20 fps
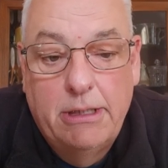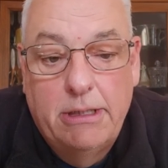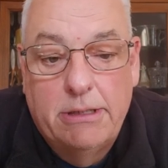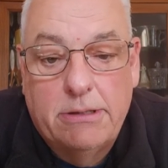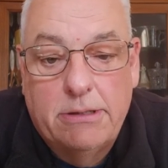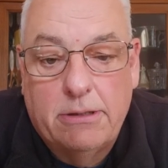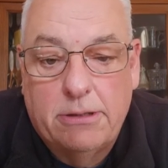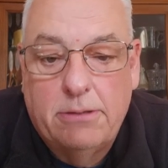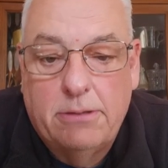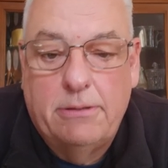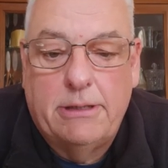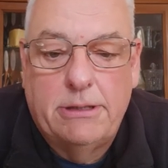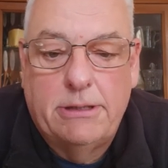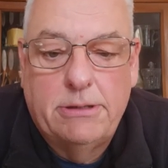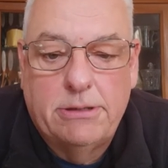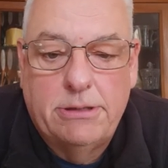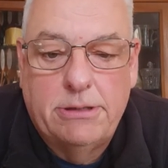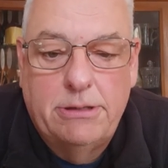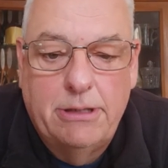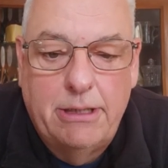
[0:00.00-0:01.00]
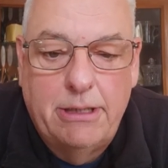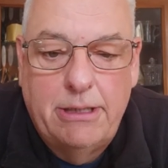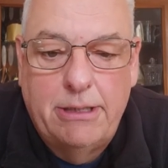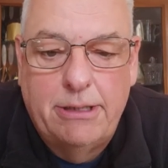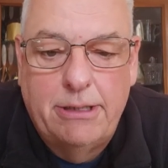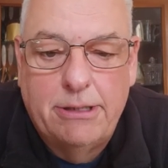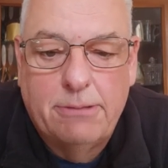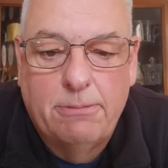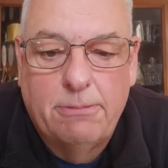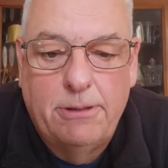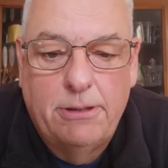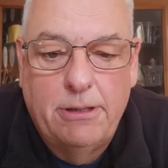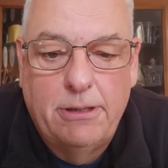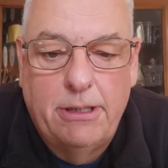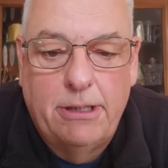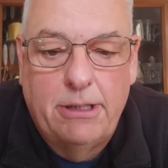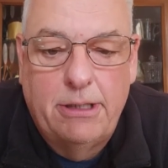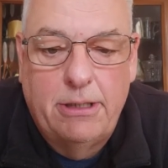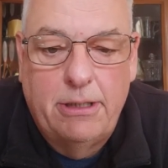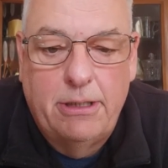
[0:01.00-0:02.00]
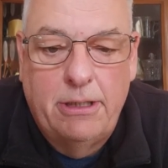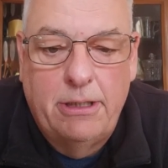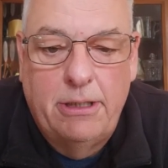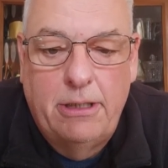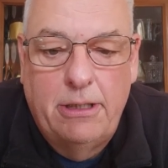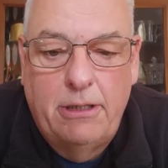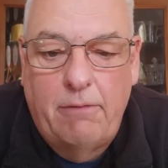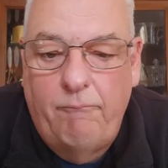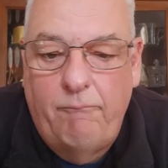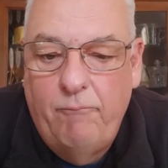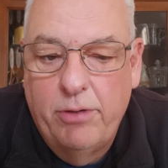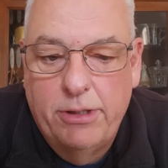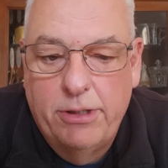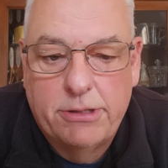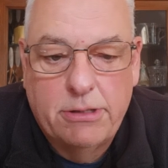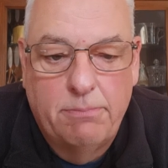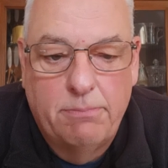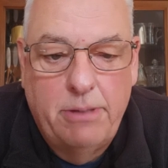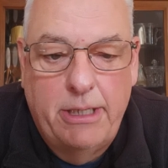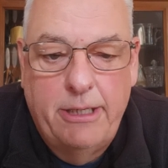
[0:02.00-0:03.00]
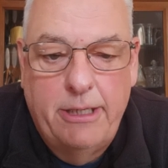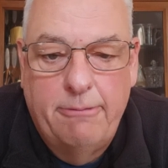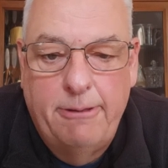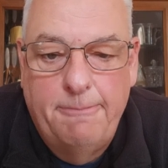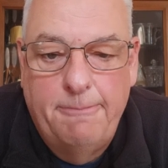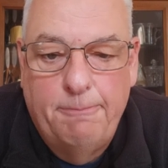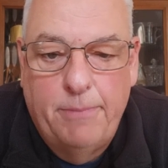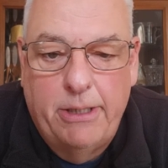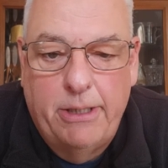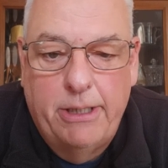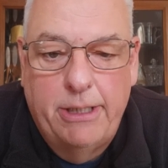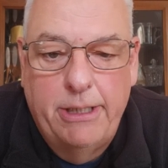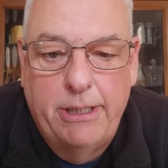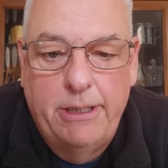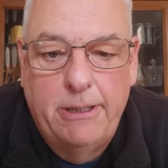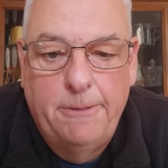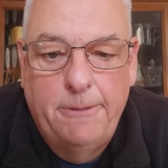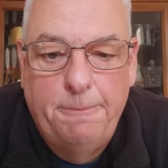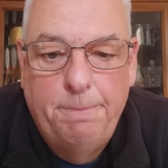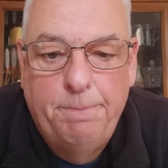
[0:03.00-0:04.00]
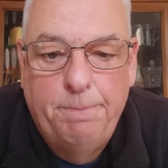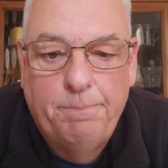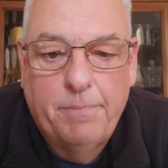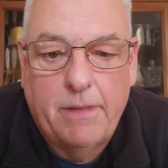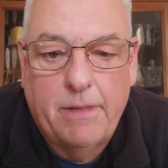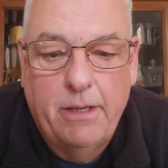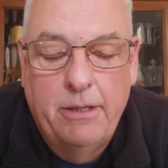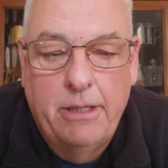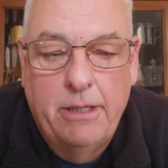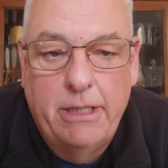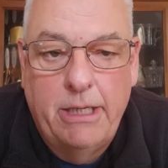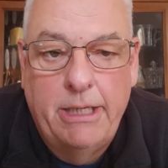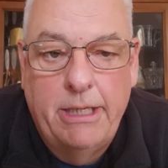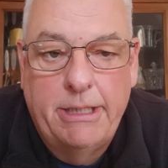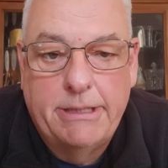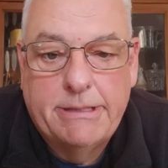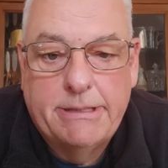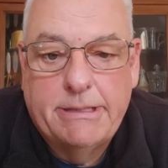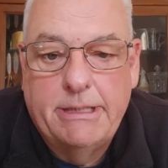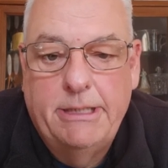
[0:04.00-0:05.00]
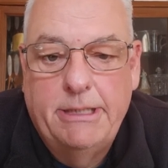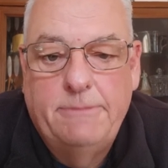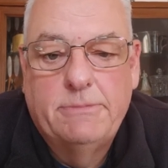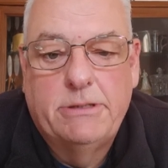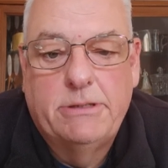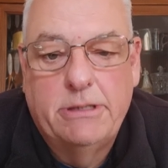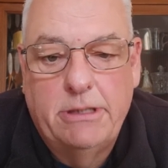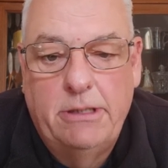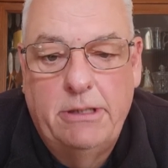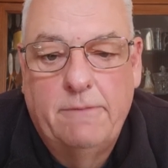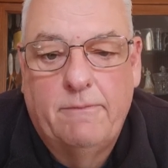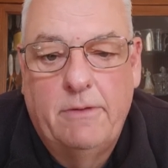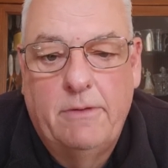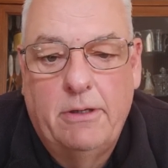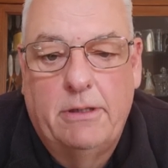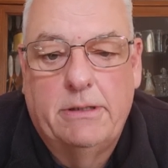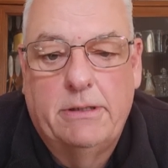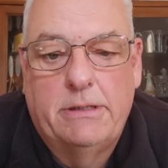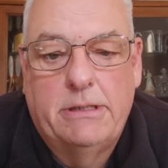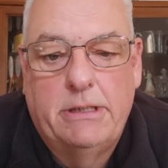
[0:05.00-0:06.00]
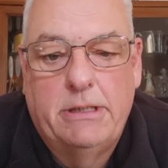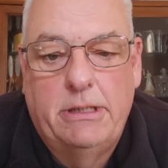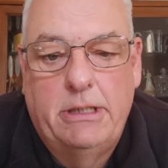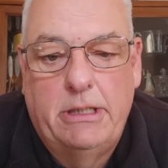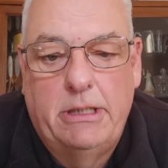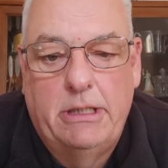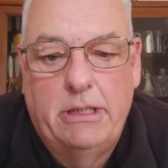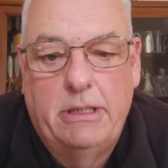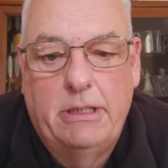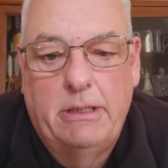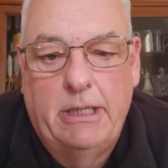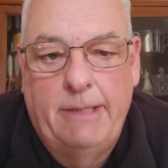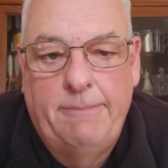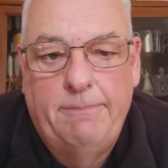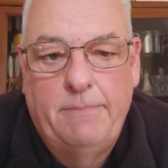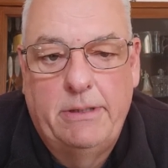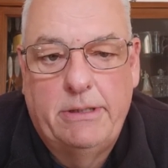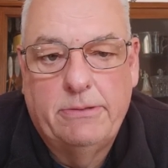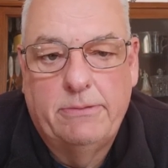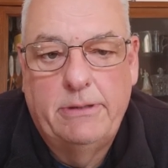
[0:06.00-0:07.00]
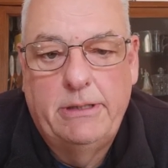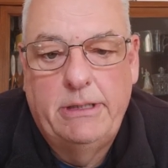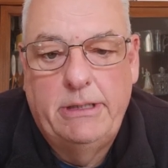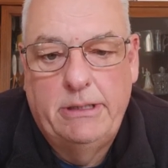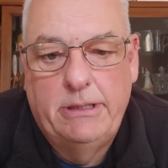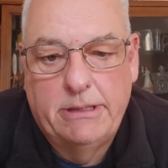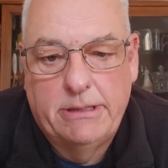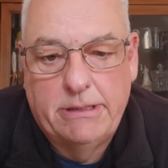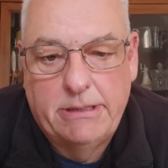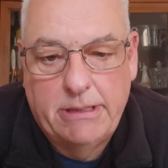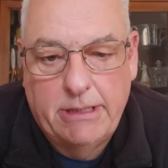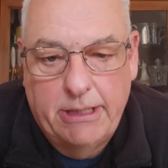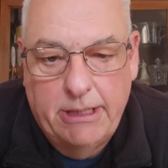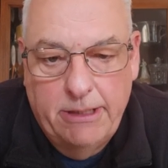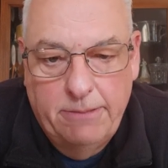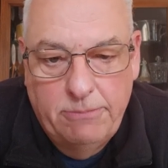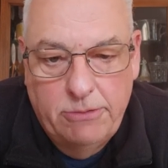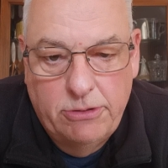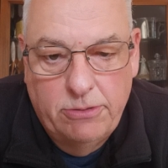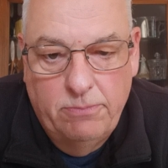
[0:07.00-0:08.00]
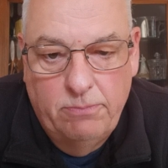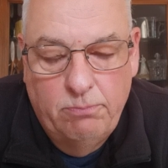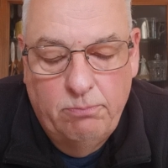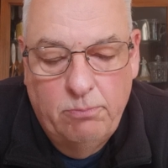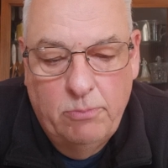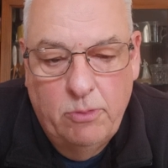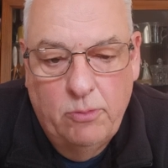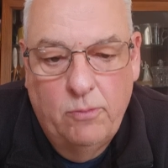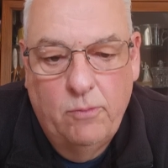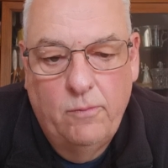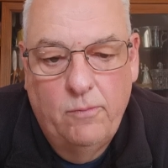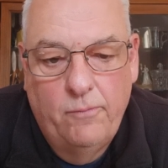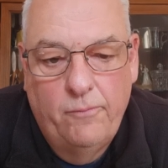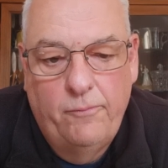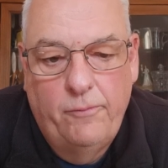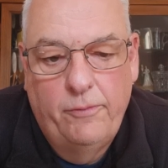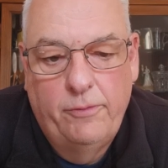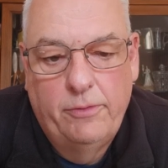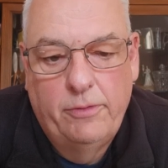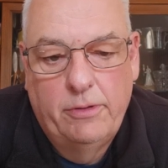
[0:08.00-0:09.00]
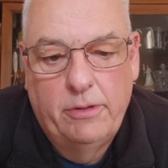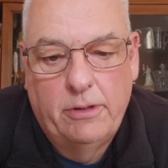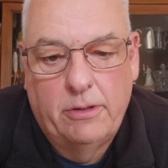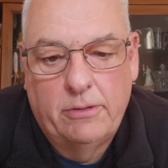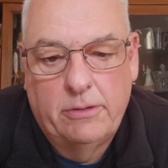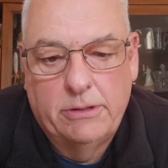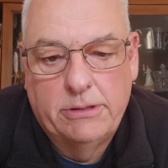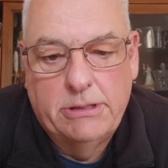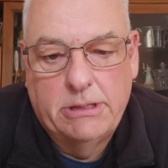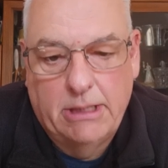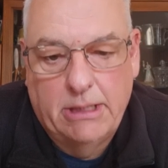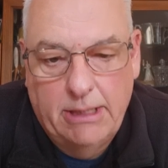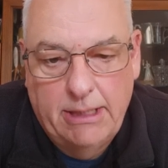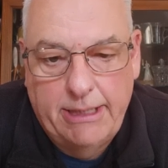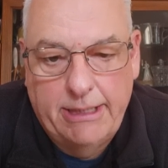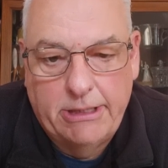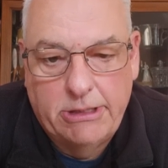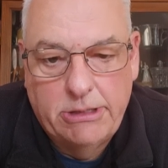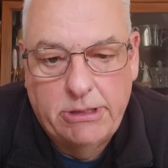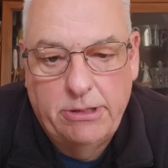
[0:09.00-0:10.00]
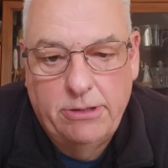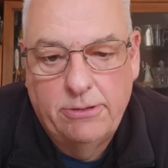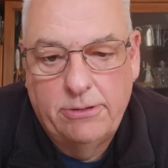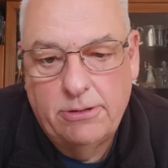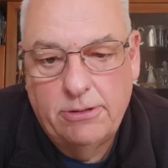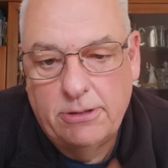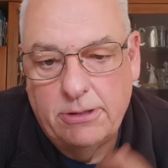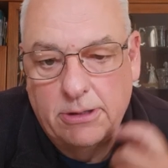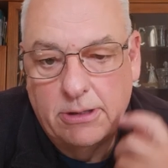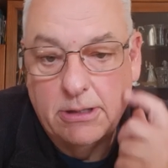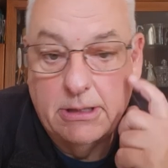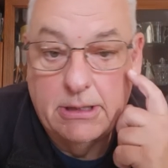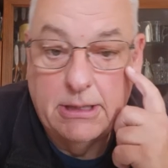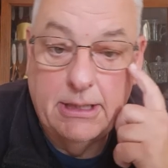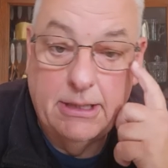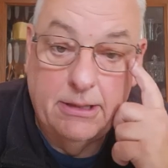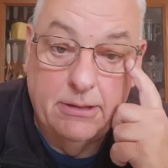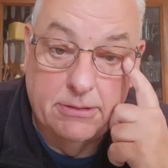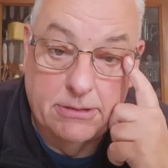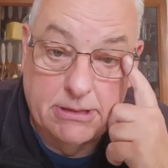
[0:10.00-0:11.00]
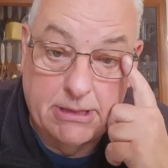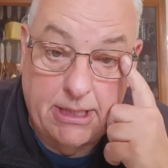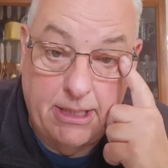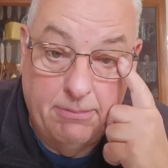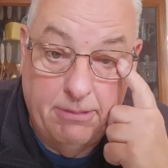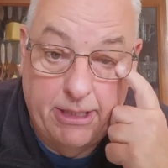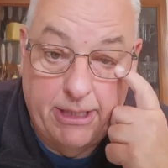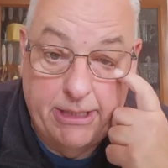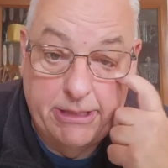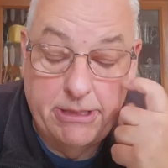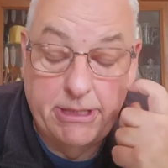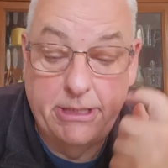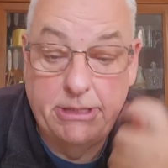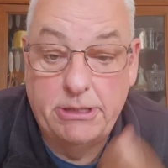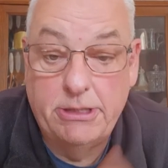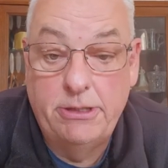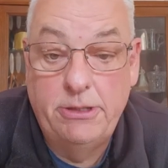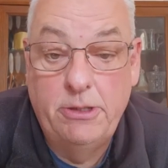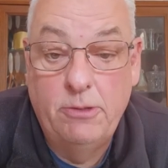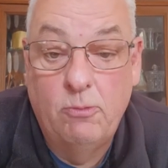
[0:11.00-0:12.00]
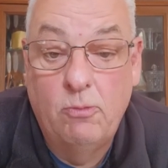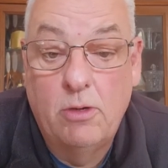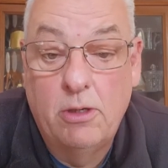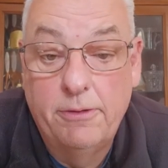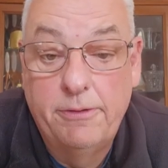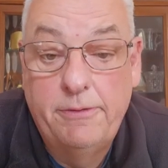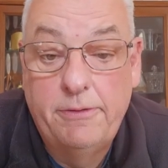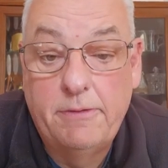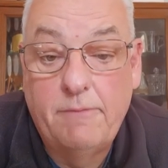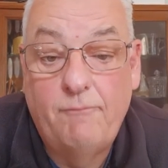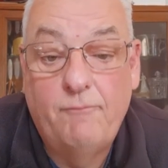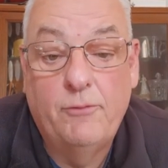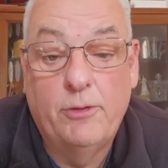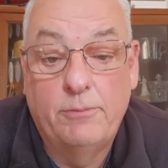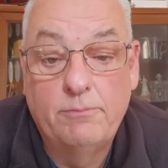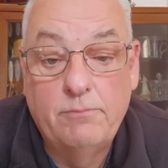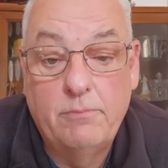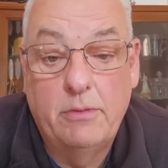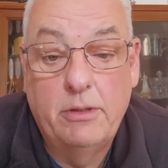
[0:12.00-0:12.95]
So I thought I'd just share this with you for you to bear in mind. It seems that you've got to, in between the times you move or select your stabilization you want from